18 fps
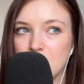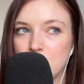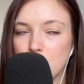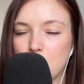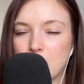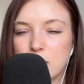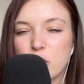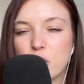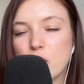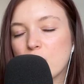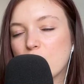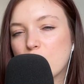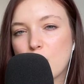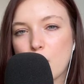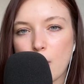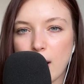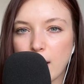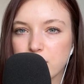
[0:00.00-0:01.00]
Well, you can
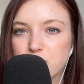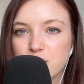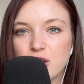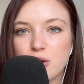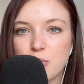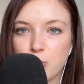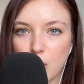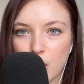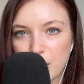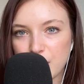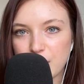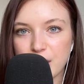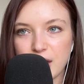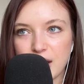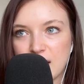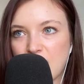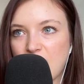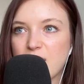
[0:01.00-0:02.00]
go out to the
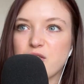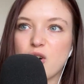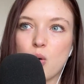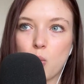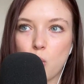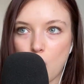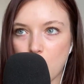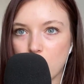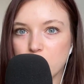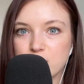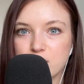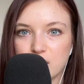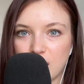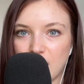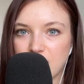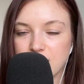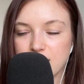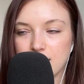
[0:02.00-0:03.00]
park and have a walk
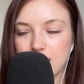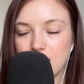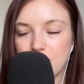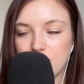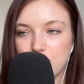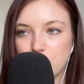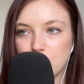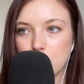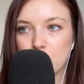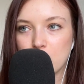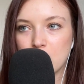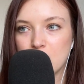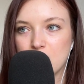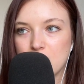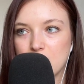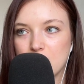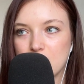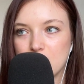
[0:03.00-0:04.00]
together if you're,
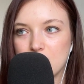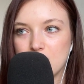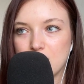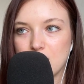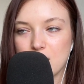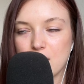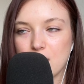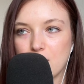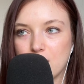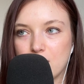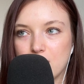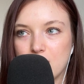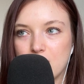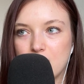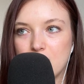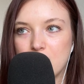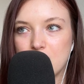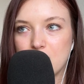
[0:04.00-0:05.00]

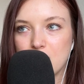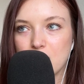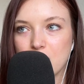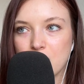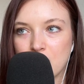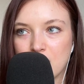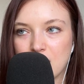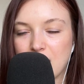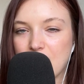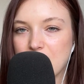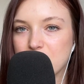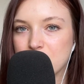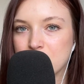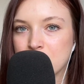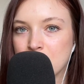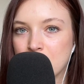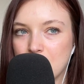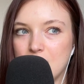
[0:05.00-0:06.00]
gonna get
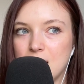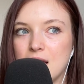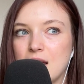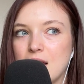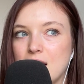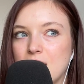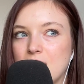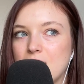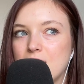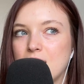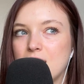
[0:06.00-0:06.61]
really